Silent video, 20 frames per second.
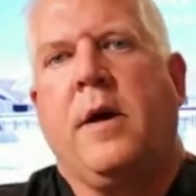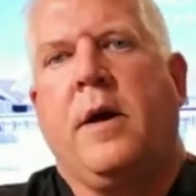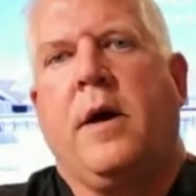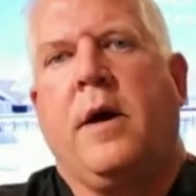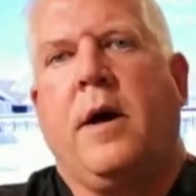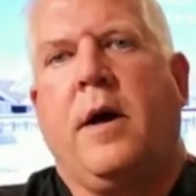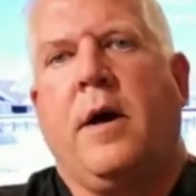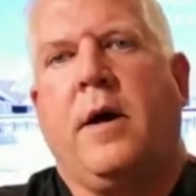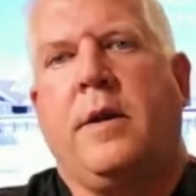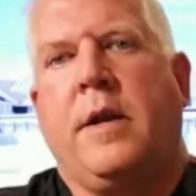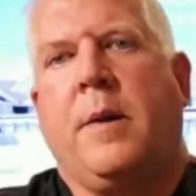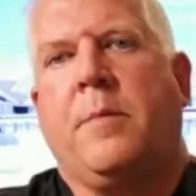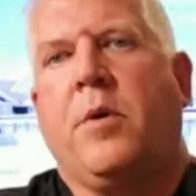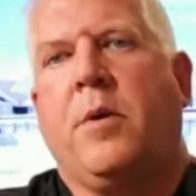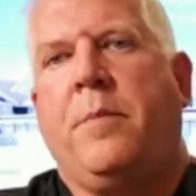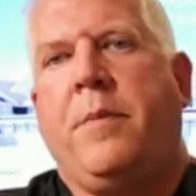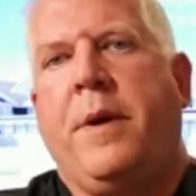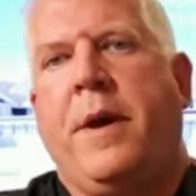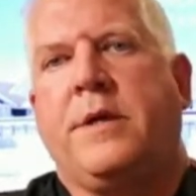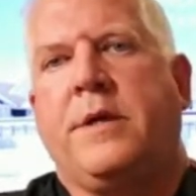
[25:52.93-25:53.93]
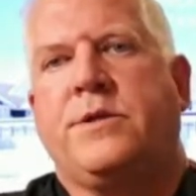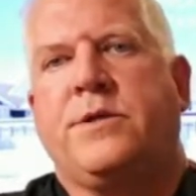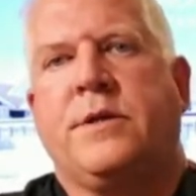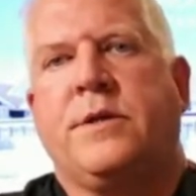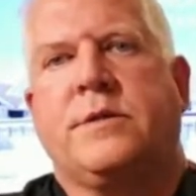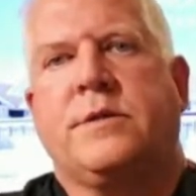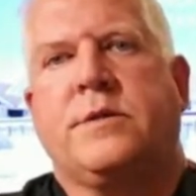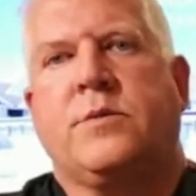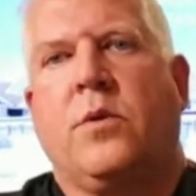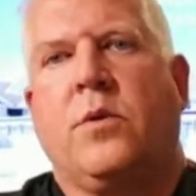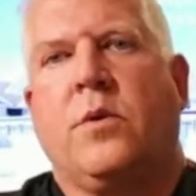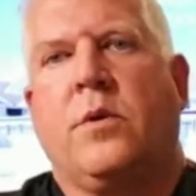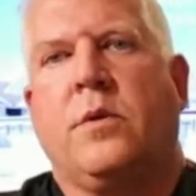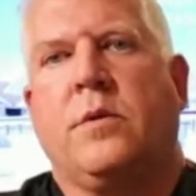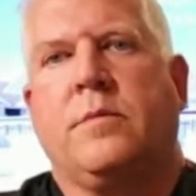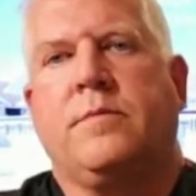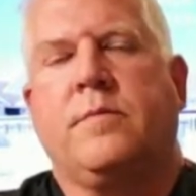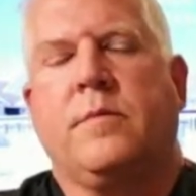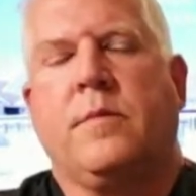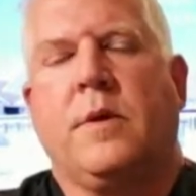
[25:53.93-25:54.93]
A number of patients
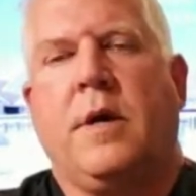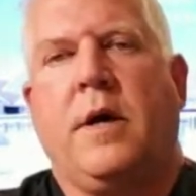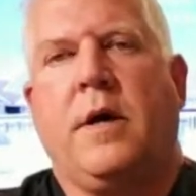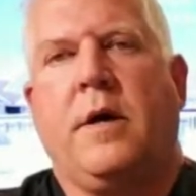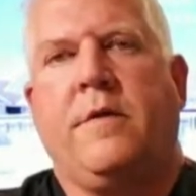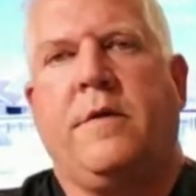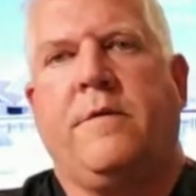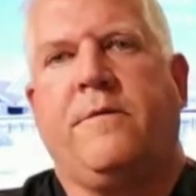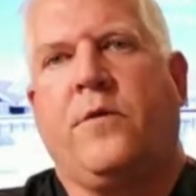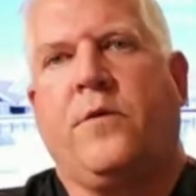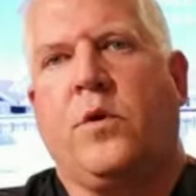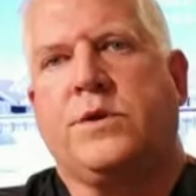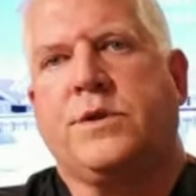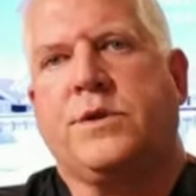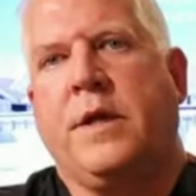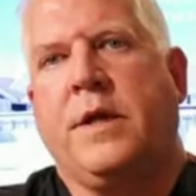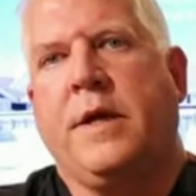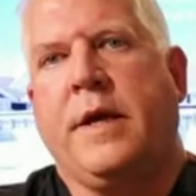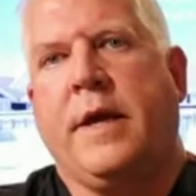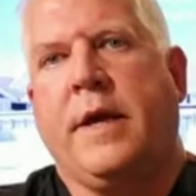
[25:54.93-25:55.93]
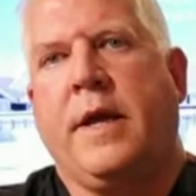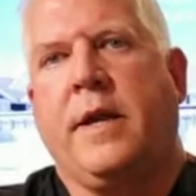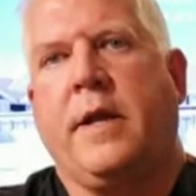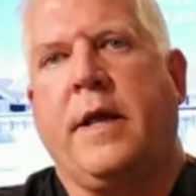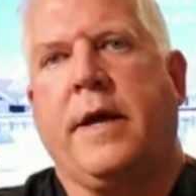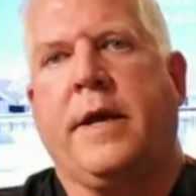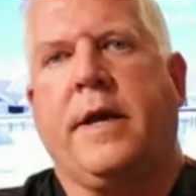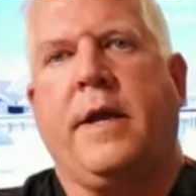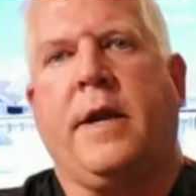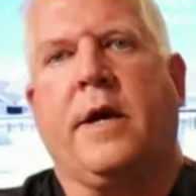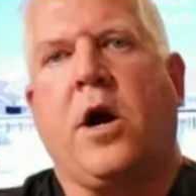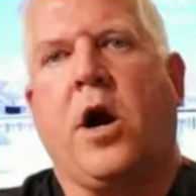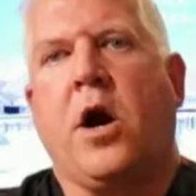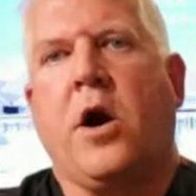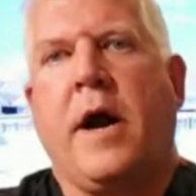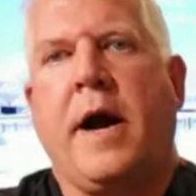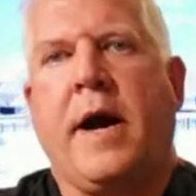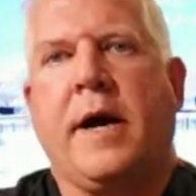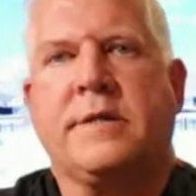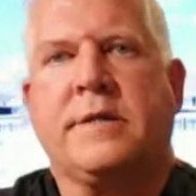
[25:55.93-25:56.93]
will unfortunately get like in a
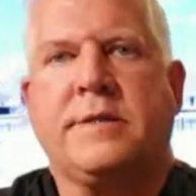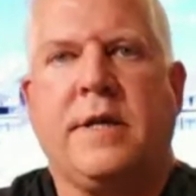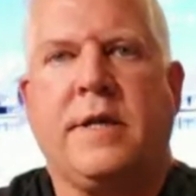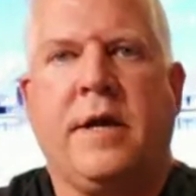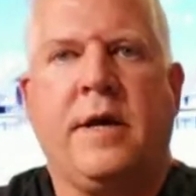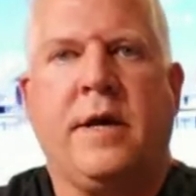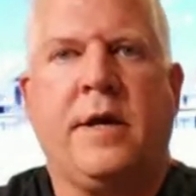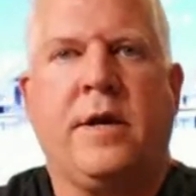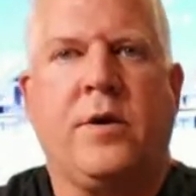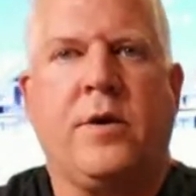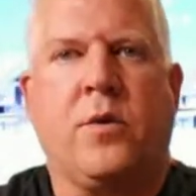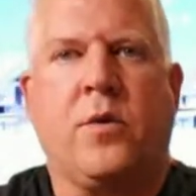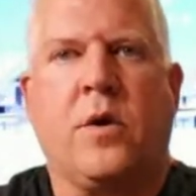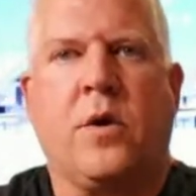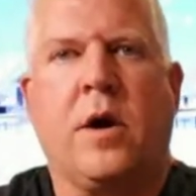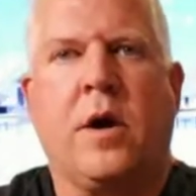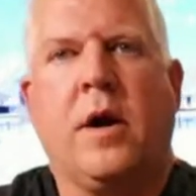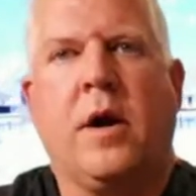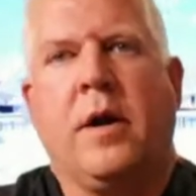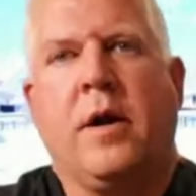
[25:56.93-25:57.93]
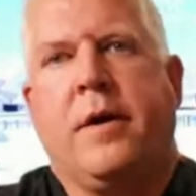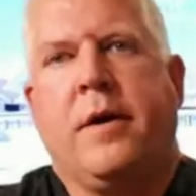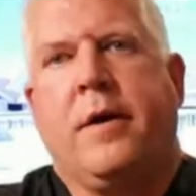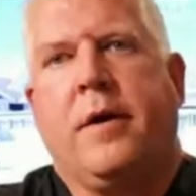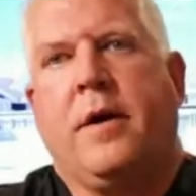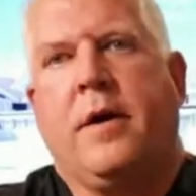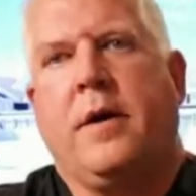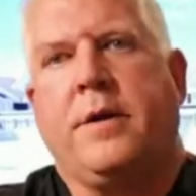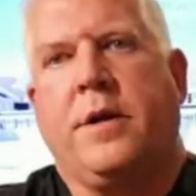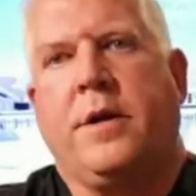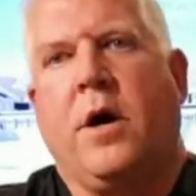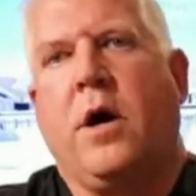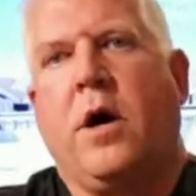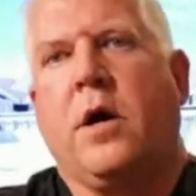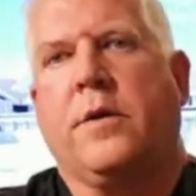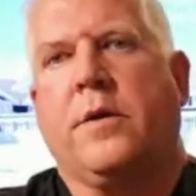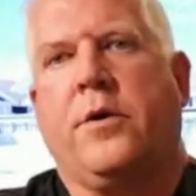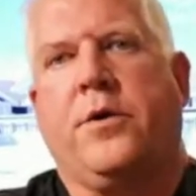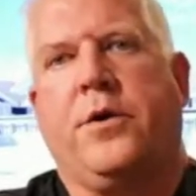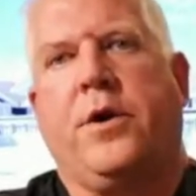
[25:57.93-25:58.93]
car accident, or
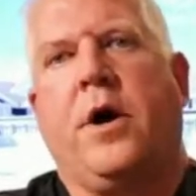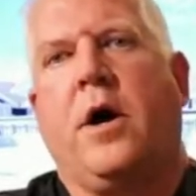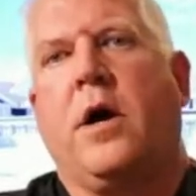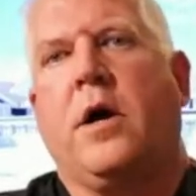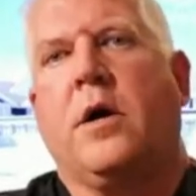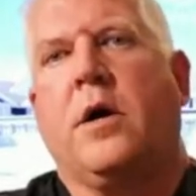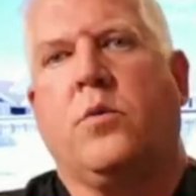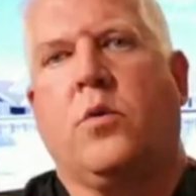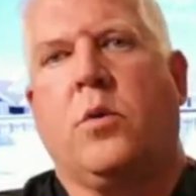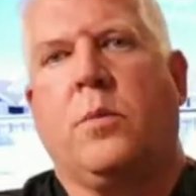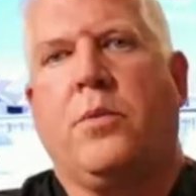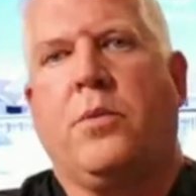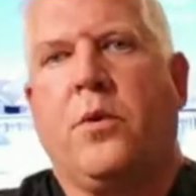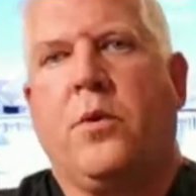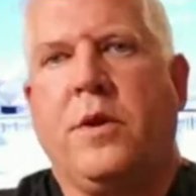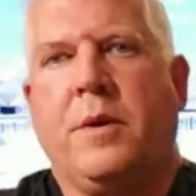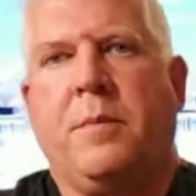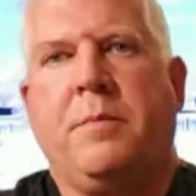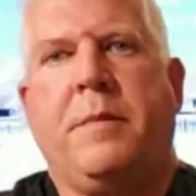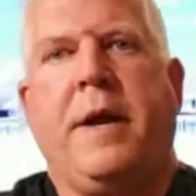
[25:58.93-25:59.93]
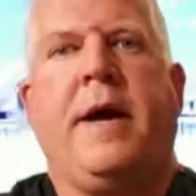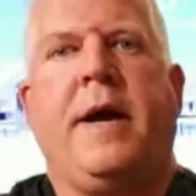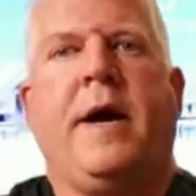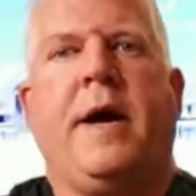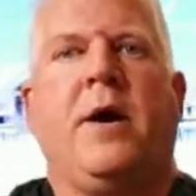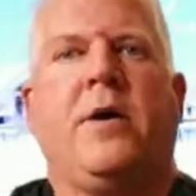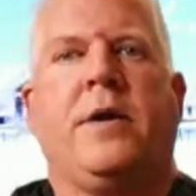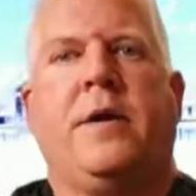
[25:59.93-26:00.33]
their dog will pull them down,